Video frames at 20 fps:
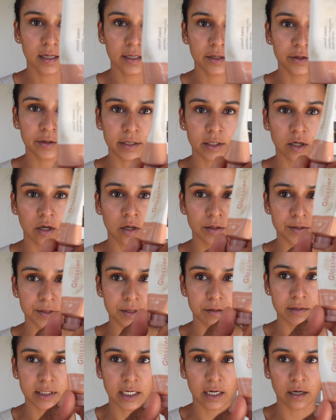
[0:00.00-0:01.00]
You can
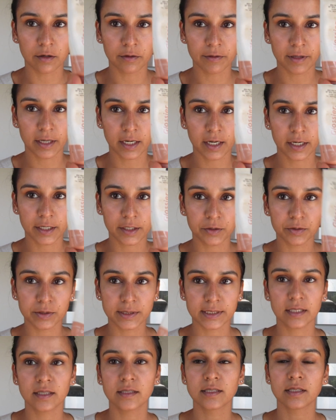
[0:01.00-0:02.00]
also tell that I use
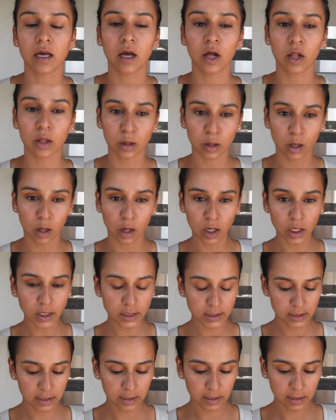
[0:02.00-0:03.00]
this a
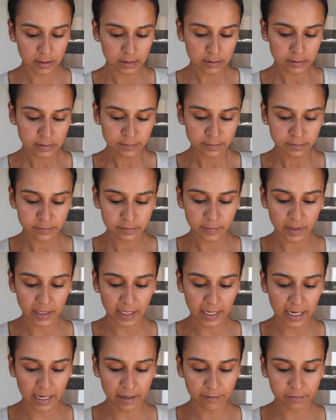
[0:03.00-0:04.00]
lot They
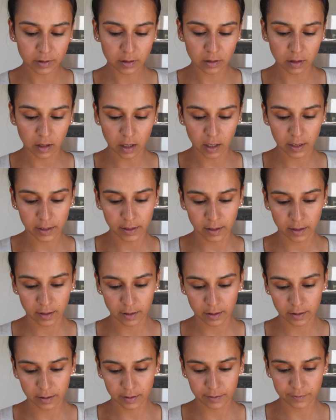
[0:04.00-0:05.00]
have a lot
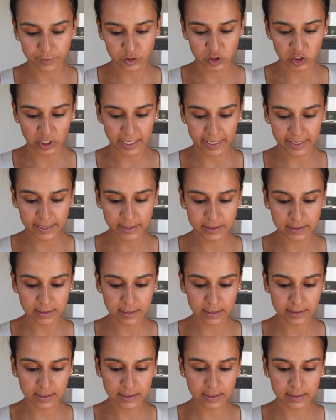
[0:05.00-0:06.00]
of shades.
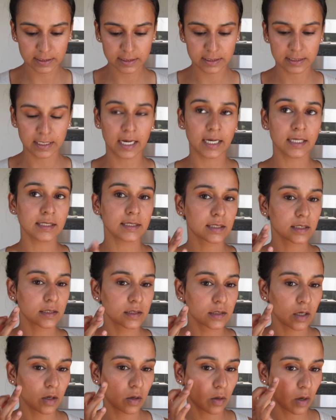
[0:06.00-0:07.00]
This is Dusk,
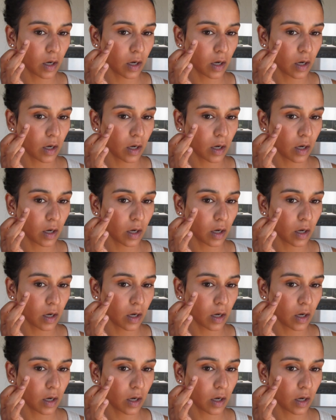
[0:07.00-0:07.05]
so